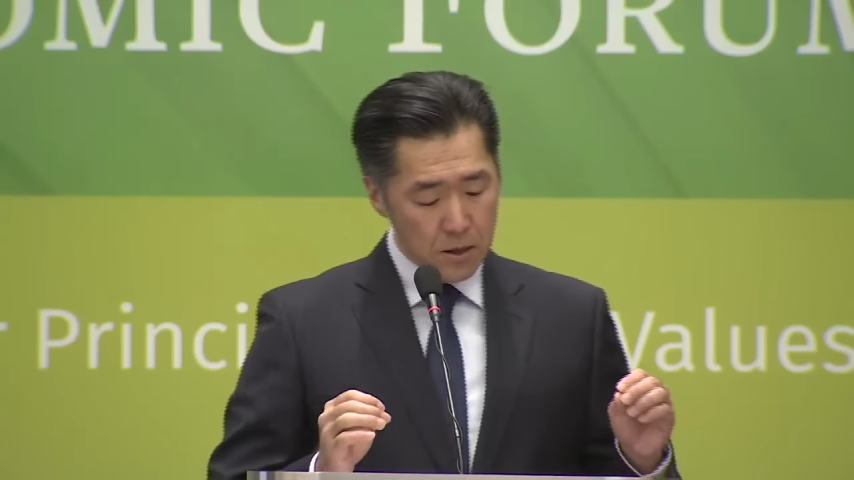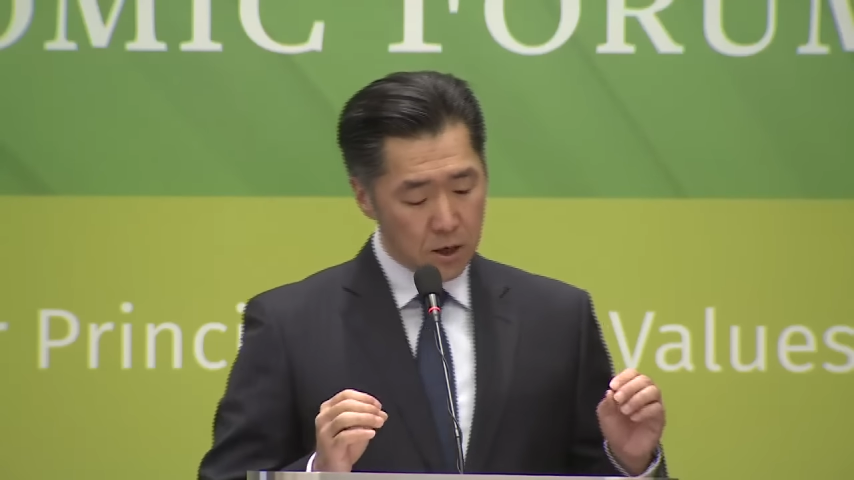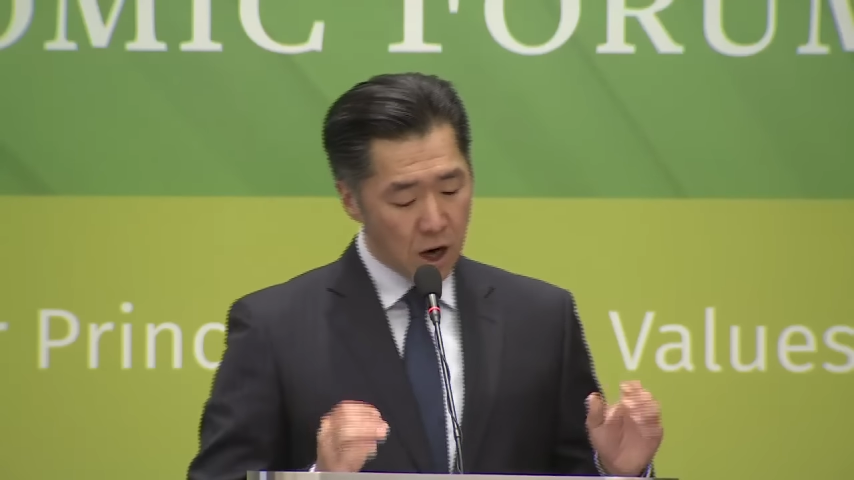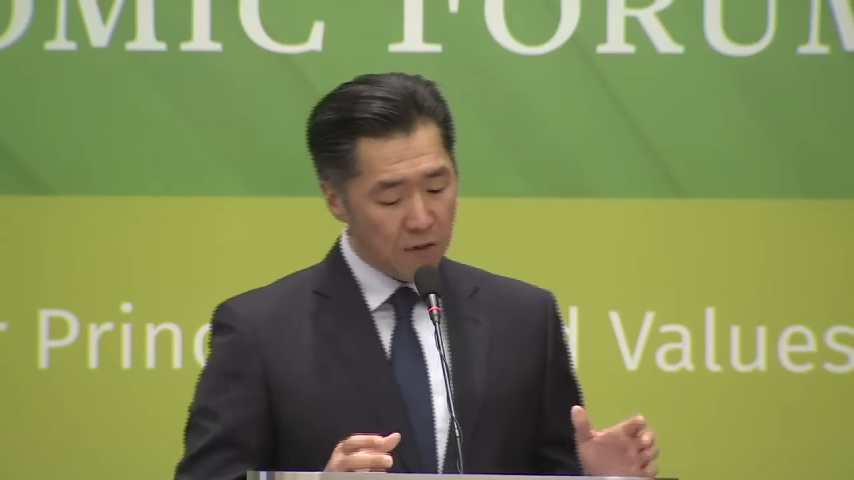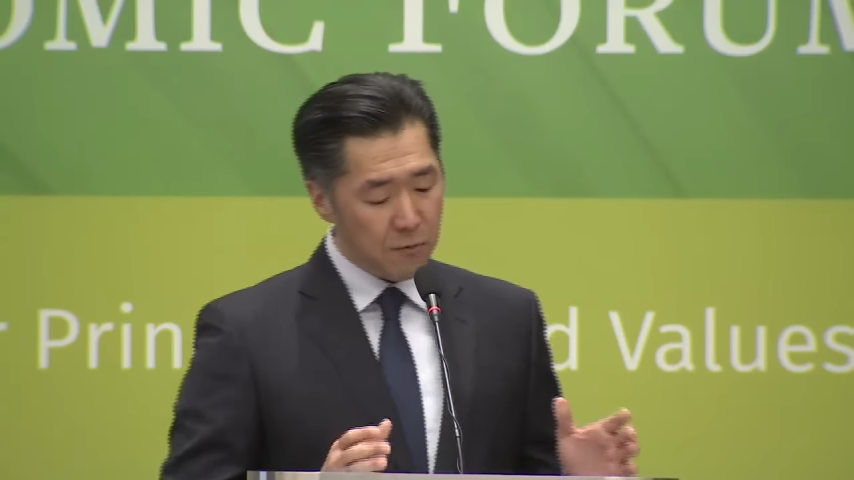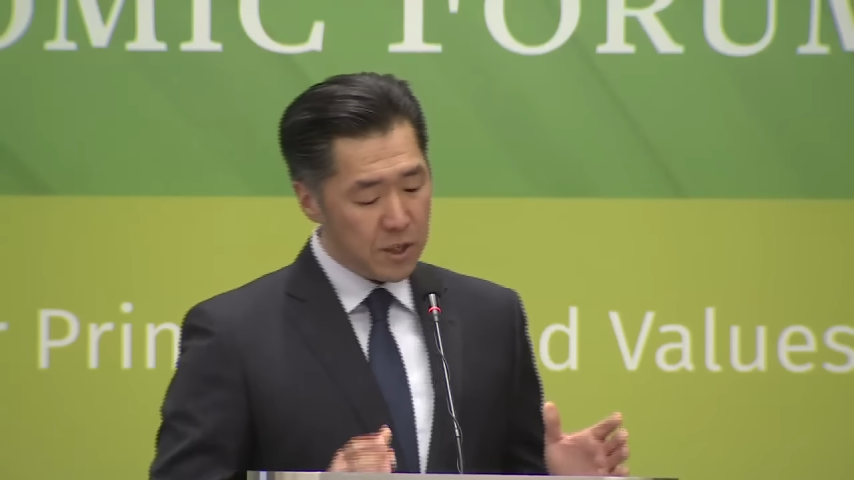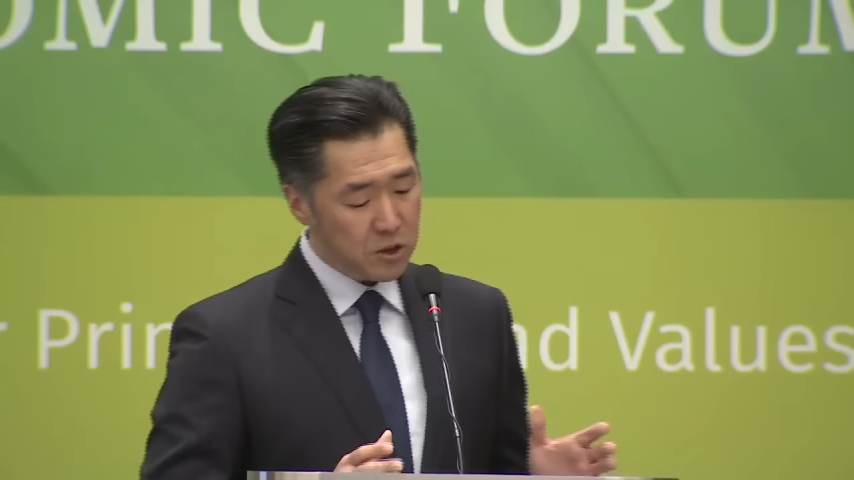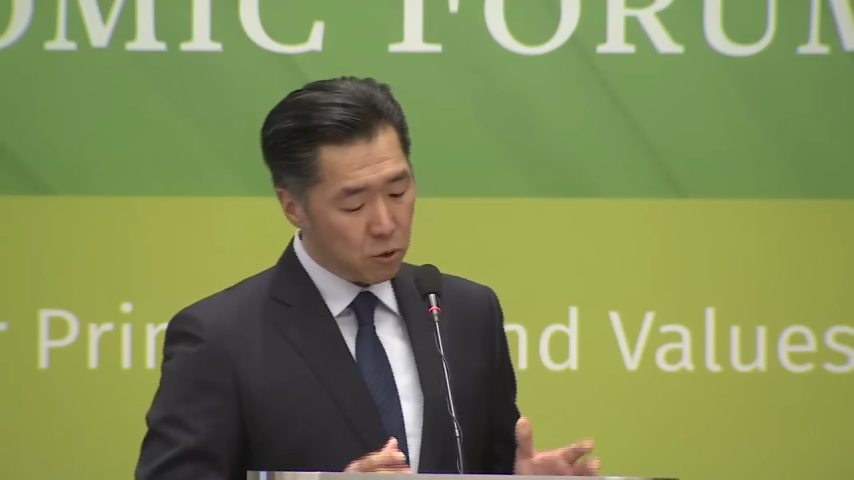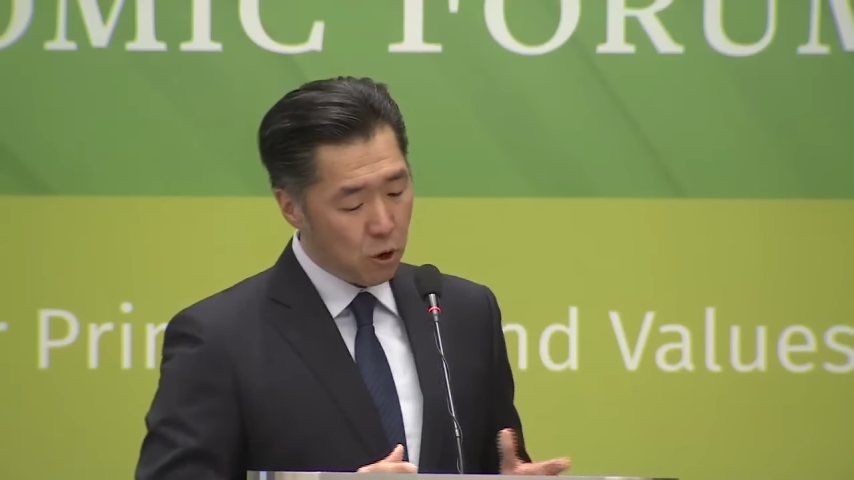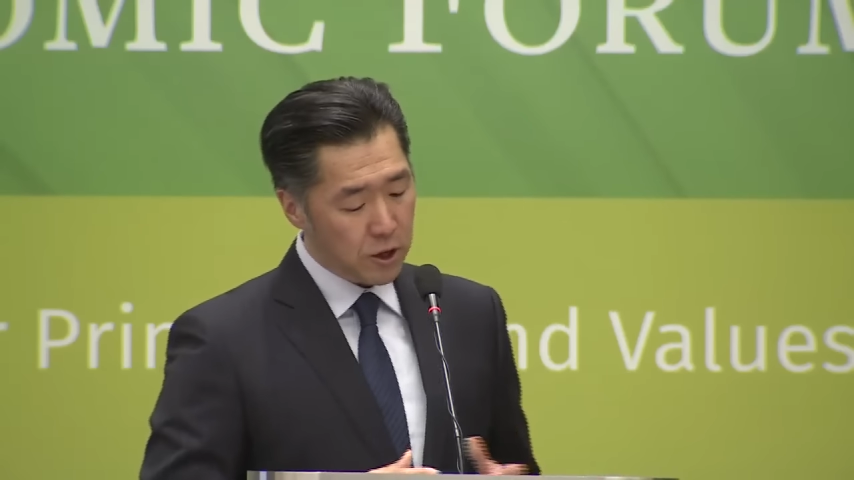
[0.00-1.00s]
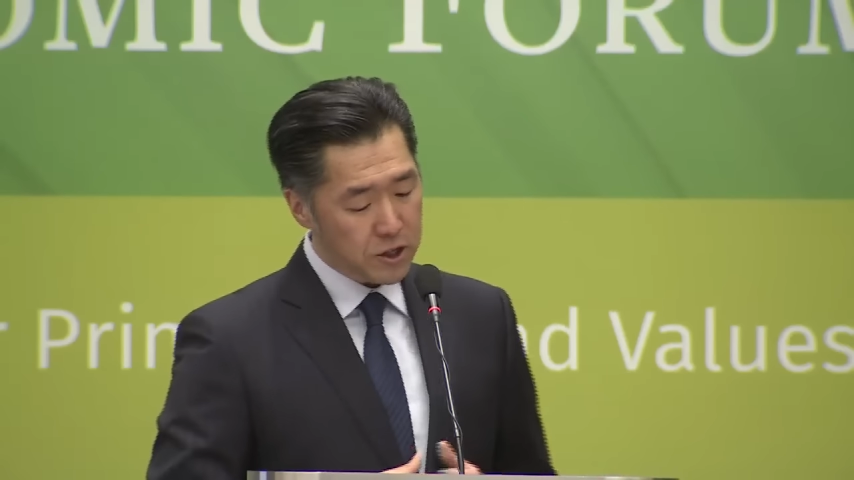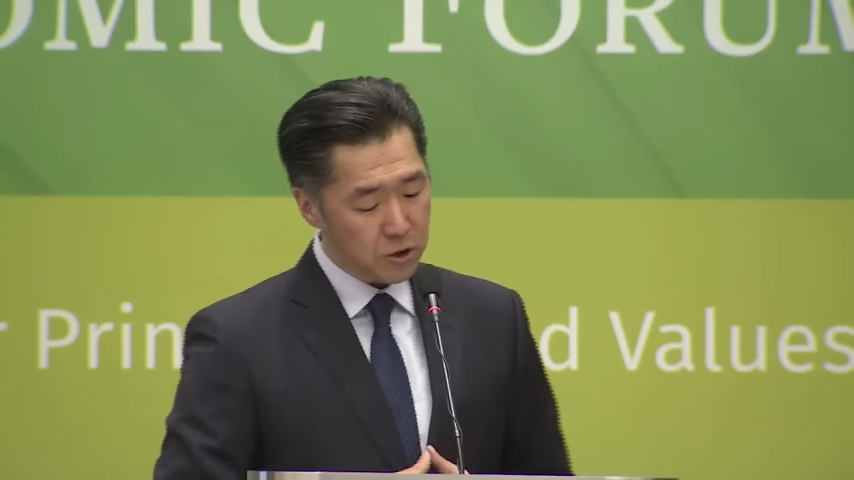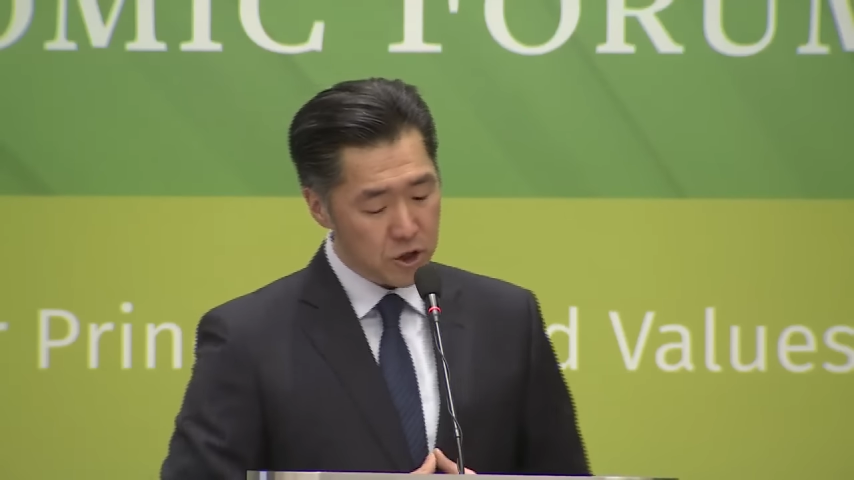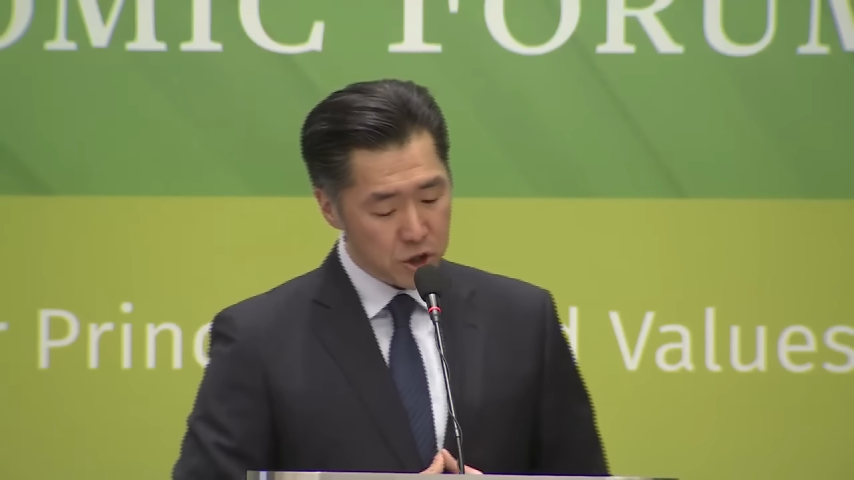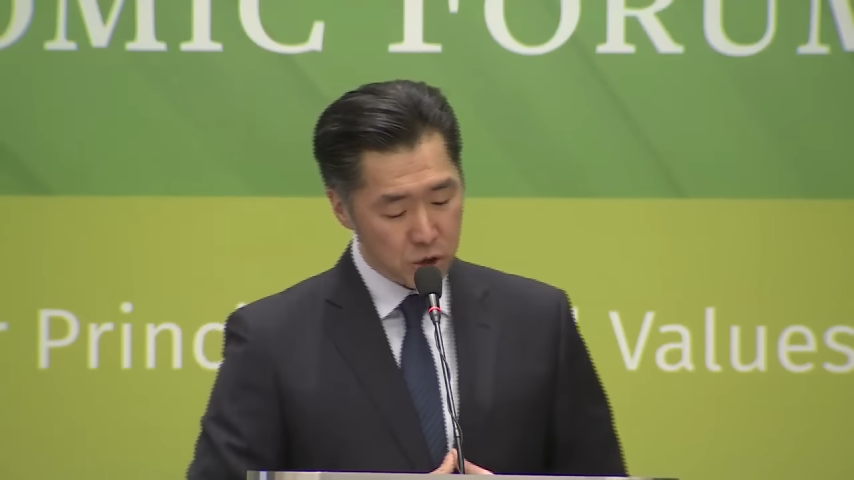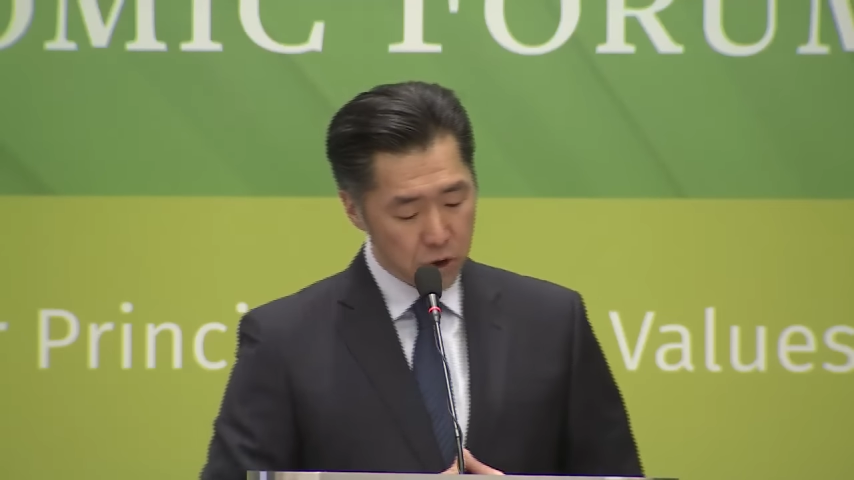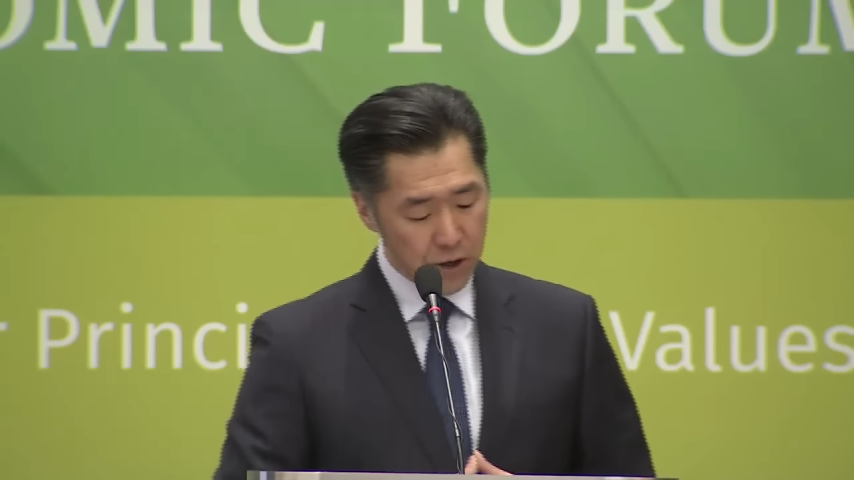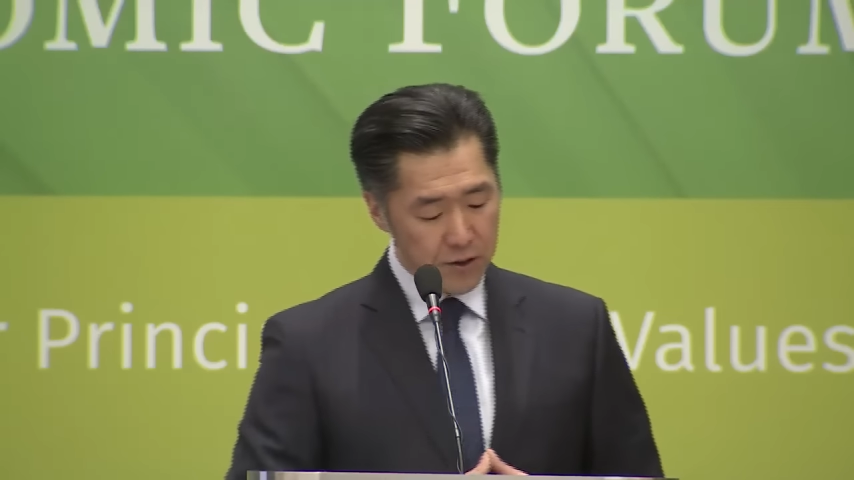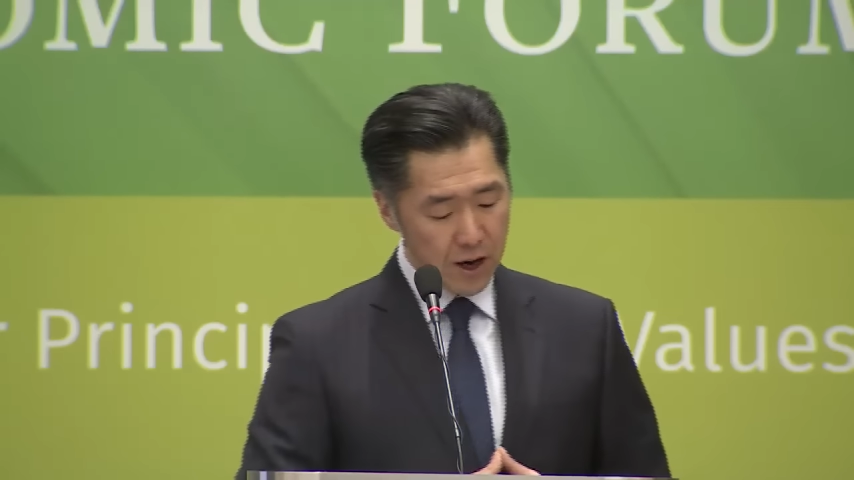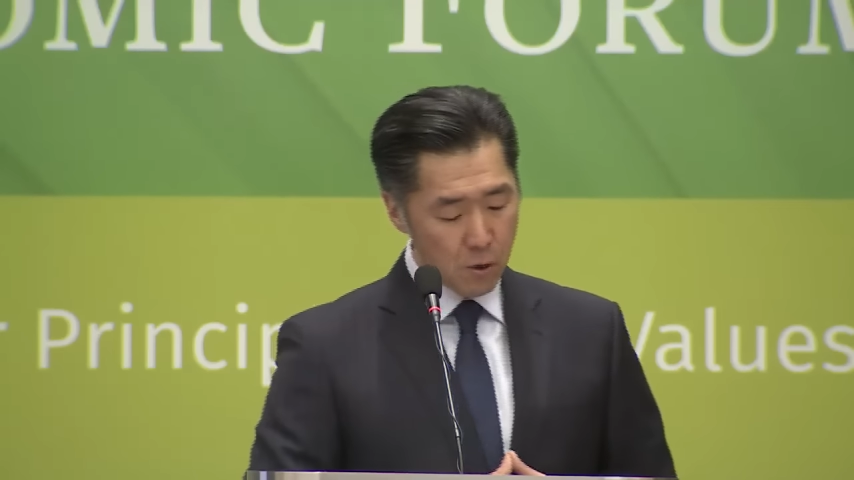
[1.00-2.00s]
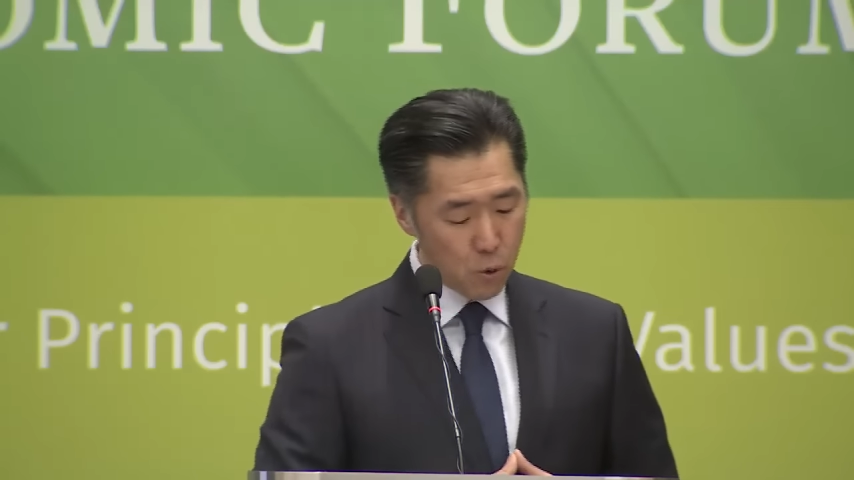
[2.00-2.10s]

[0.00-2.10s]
The government's role is to ensure that there